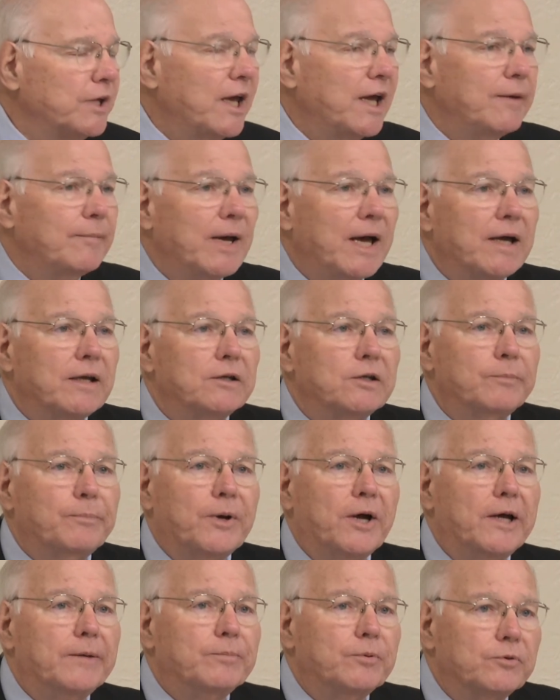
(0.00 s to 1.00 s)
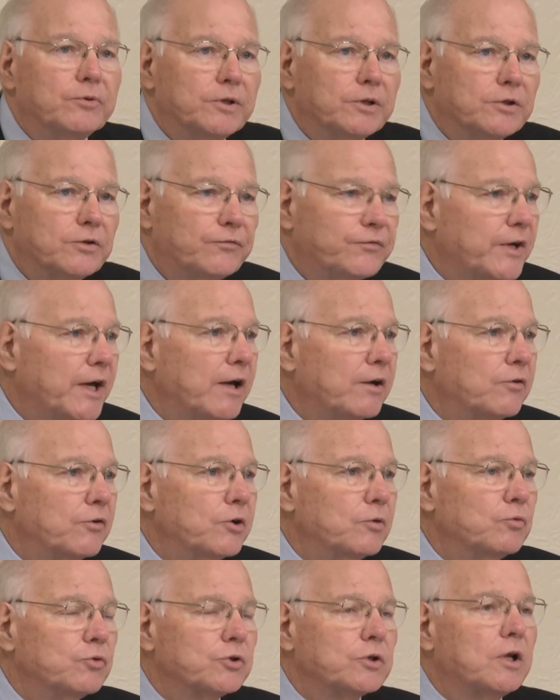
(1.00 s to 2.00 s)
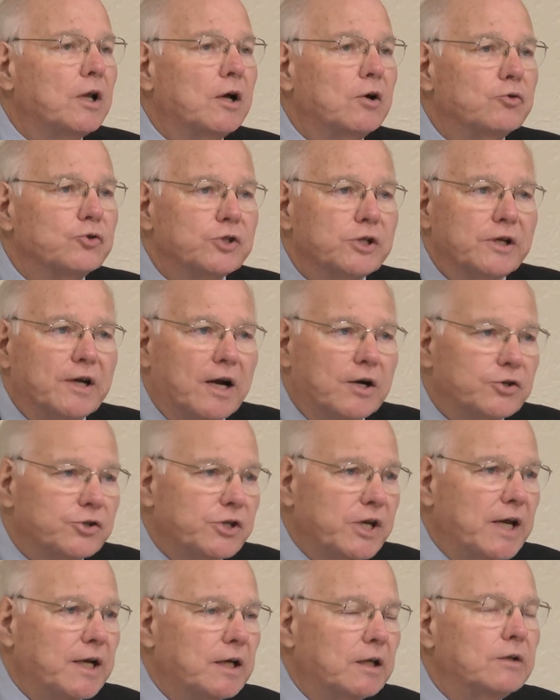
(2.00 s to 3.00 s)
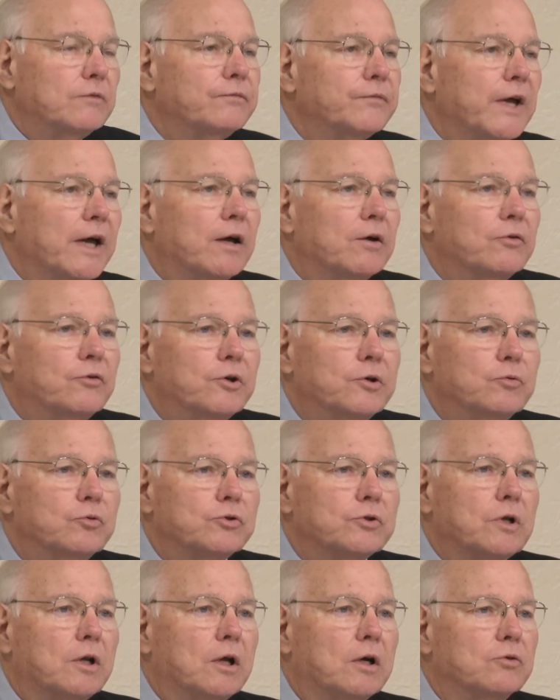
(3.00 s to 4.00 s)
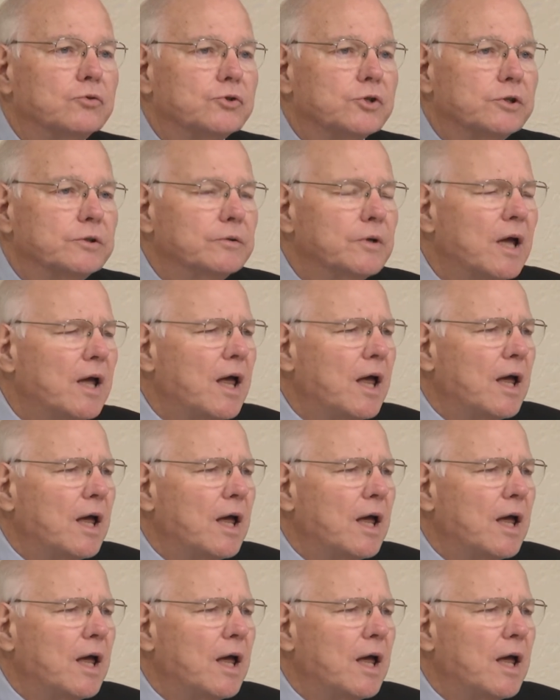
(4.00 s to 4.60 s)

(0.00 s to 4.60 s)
came out in the paper that the foundry was closing, our second foundry was closing,